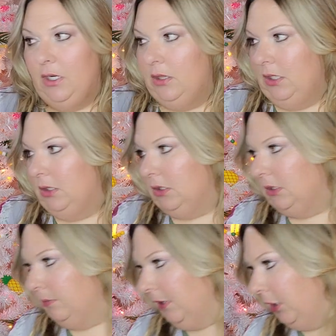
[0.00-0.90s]
I think there's a
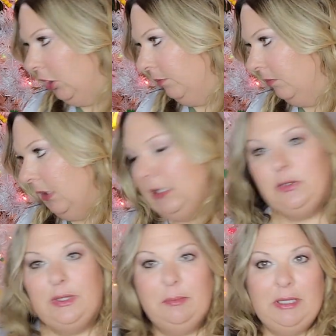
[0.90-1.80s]
spider.
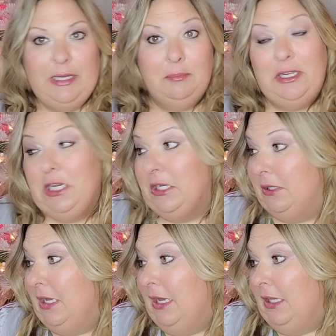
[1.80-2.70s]
That's what it might, my
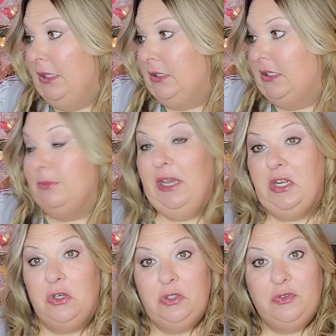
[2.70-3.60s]
con, there's a
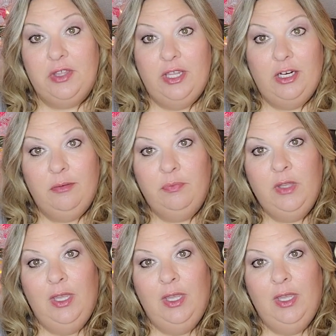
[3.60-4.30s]
spider over there.